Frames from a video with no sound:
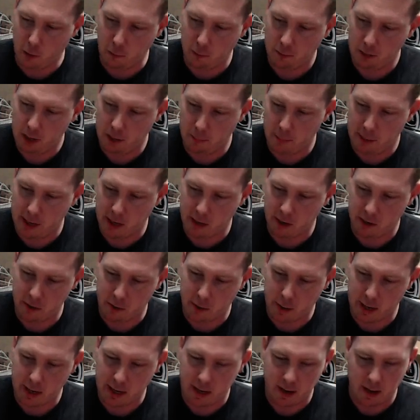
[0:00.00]
compared to
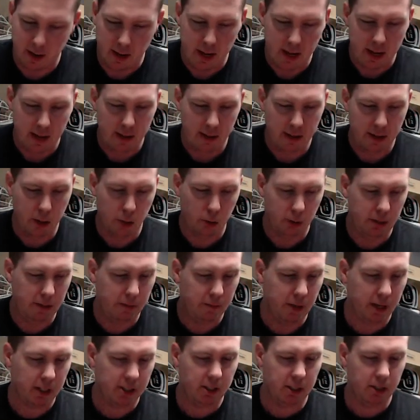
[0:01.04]
uh, the old
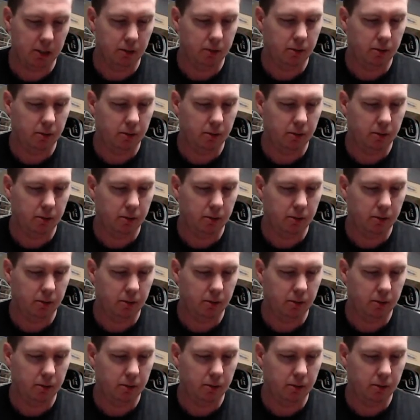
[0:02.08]
E-Flex 2s.